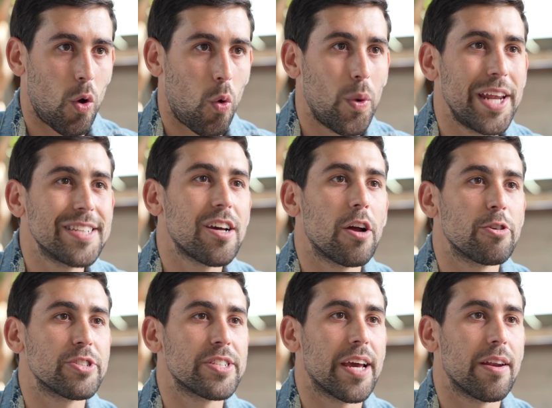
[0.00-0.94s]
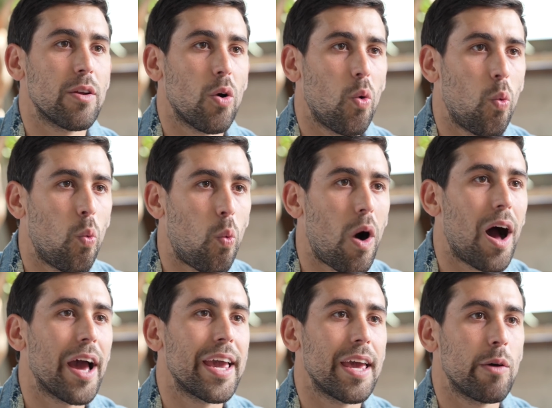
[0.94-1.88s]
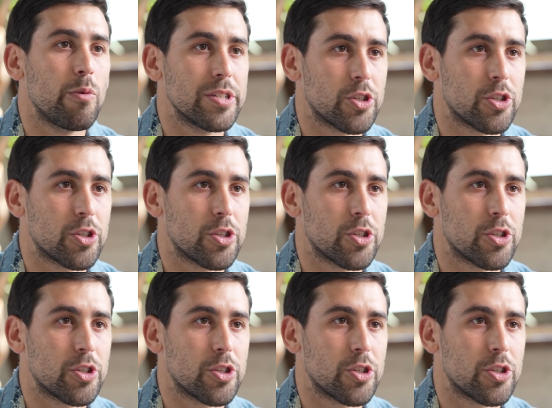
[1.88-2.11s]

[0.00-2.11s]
we need to understand why it was